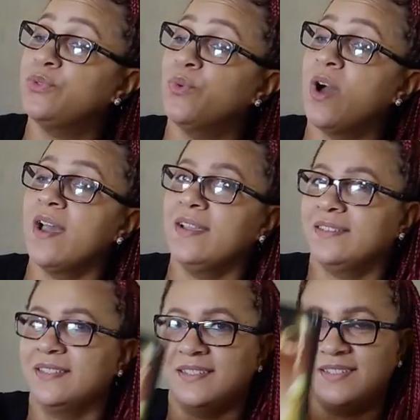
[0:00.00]

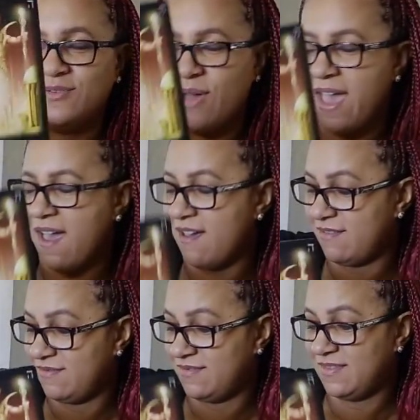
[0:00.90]
want? Wow,
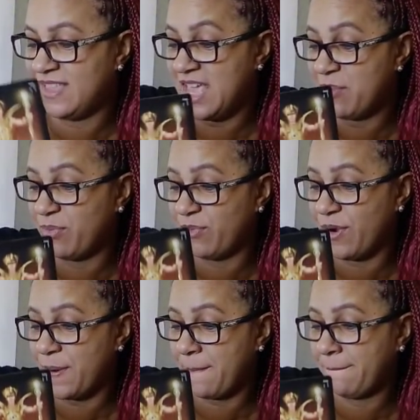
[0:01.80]
the Emperor.